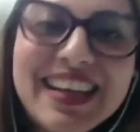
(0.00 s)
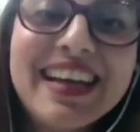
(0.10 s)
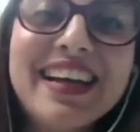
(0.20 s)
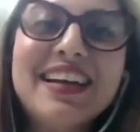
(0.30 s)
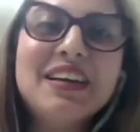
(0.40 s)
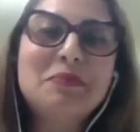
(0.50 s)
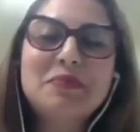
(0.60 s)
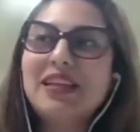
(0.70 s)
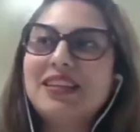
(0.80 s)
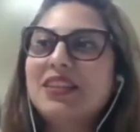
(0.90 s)

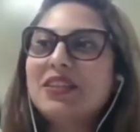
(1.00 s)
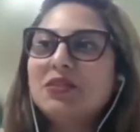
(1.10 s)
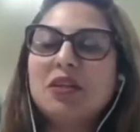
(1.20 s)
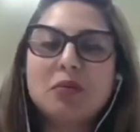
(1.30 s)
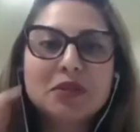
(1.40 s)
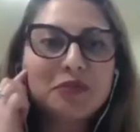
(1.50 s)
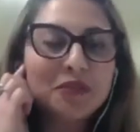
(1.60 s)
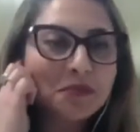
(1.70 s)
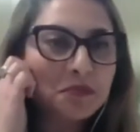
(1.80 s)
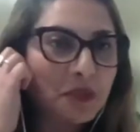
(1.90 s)
Thank you, Simon,
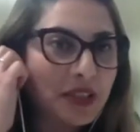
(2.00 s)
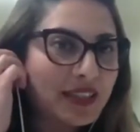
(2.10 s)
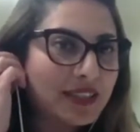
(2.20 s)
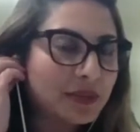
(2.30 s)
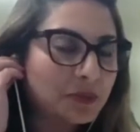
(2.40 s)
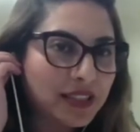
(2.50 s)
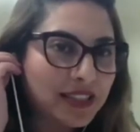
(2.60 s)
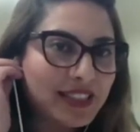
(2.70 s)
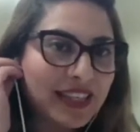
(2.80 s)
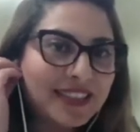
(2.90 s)
for a brilliant
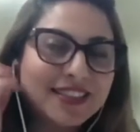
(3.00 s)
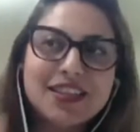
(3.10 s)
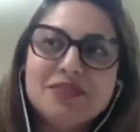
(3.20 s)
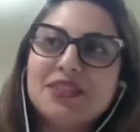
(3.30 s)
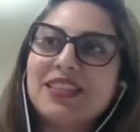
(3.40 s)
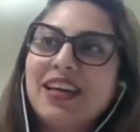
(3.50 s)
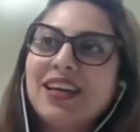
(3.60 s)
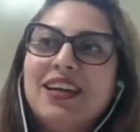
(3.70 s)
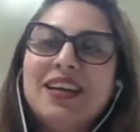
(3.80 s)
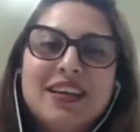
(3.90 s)
presentation. That was
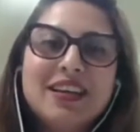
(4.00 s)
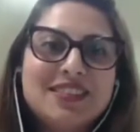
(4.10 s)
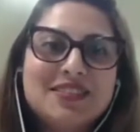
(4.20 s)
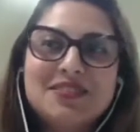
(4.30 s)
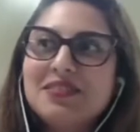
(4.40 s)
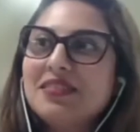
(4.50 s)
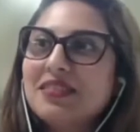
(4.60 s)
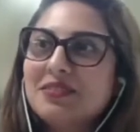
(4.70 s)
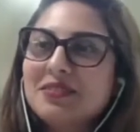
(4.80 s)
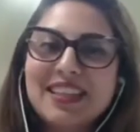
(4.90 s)

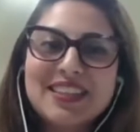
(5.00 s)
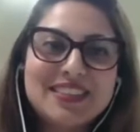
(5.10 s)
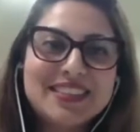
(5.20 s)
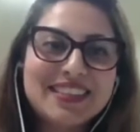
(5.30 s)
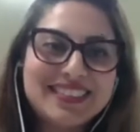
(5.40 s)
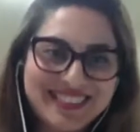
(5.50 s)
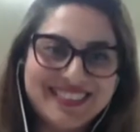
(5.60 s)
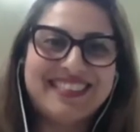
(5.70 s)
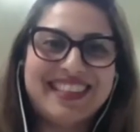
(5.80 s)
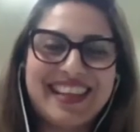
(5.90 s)
really good.
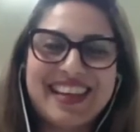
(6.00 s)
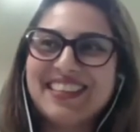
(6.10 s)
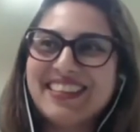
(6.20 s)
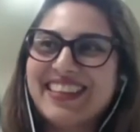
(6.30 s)
Thank you.